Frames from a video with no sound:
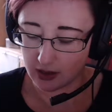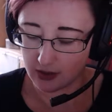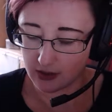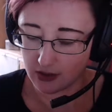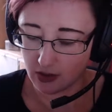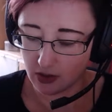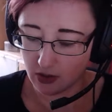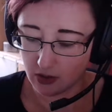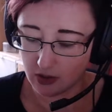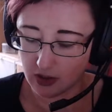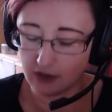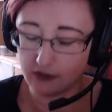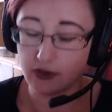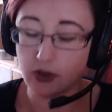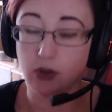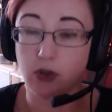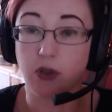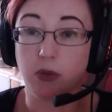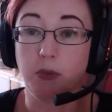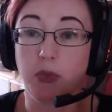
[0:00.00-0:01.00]
so if
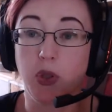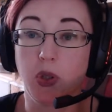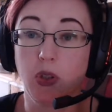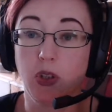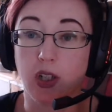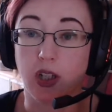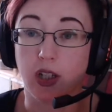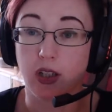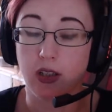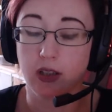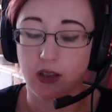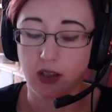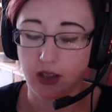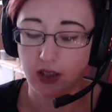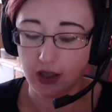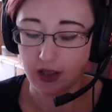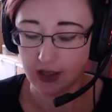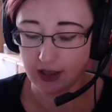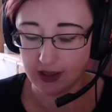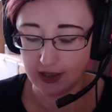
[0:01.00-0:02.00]
your computer
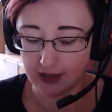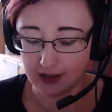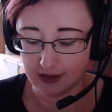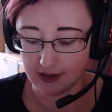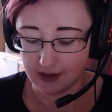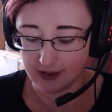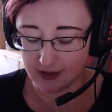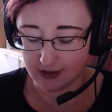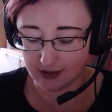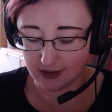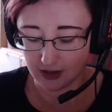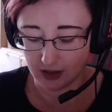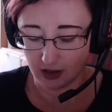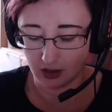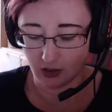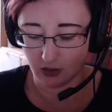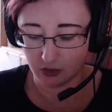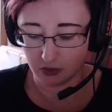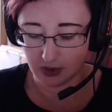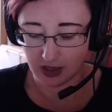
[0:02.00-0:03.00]
is a
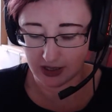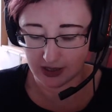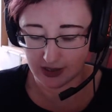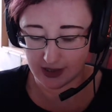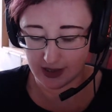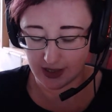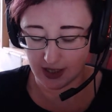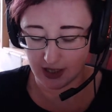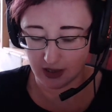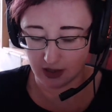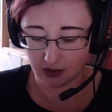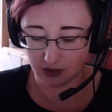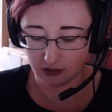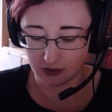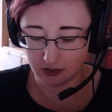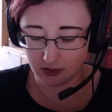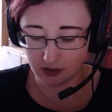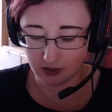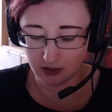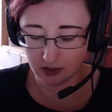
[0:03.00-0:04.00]
long way
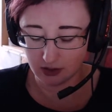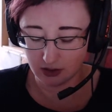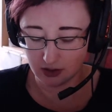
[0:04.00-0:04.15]
down,